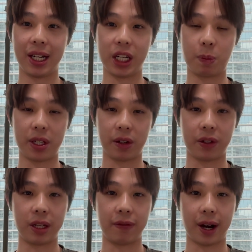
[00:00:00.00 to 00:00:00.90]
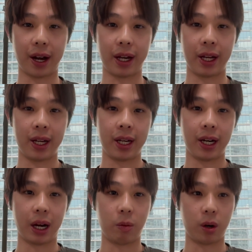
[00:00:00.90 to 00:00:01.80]
In the space of DeFi,
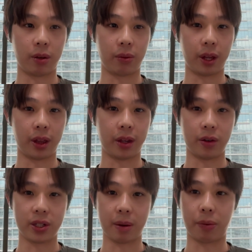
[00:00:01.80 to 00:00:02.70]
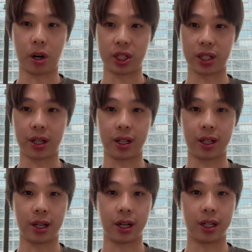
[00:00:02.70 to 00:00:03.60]
I worked with some projects
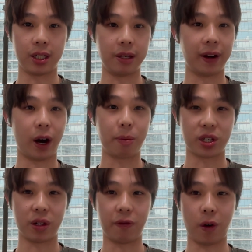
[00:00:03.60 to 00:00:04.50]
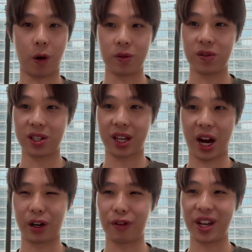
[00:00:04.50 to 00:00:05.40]
in the DeFi option vaults
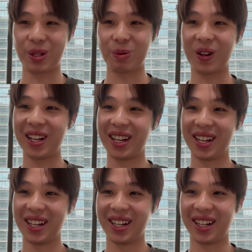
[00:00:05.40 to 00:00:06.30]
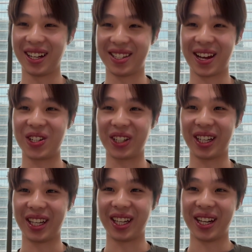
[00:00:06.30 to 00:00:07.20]
category as well.
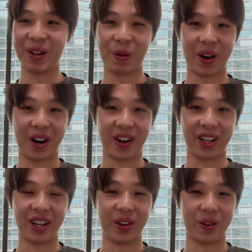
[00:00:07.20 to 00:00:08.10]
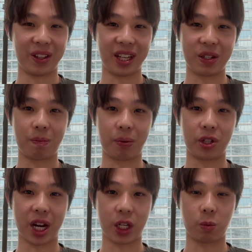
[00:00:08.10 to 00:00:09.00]
Essentially, where this
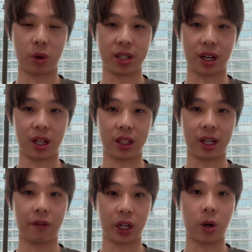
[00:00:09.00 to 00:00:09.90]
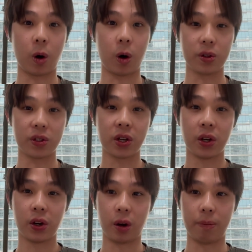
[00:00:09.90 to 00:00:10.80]
projects would sell covered calls
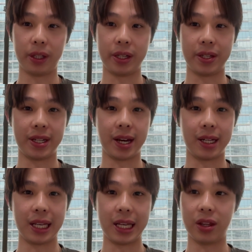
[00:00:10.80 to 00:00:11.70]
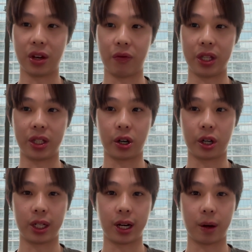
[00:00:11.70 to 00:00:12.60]
on BTC and ETH and
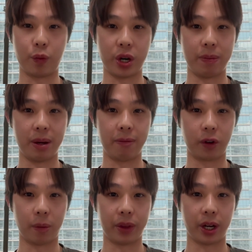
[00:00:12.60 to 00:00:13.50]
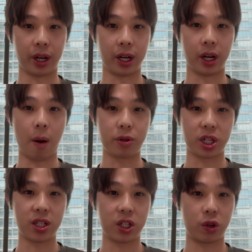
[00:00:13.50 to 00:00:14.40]
return the premium from the
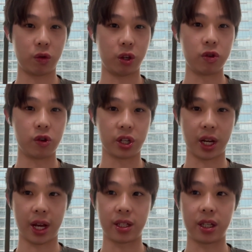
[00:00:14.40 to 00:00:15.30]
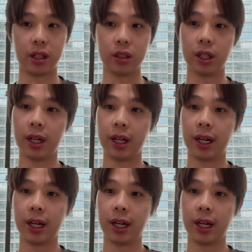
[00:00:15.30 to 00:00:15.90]
options to users as yield.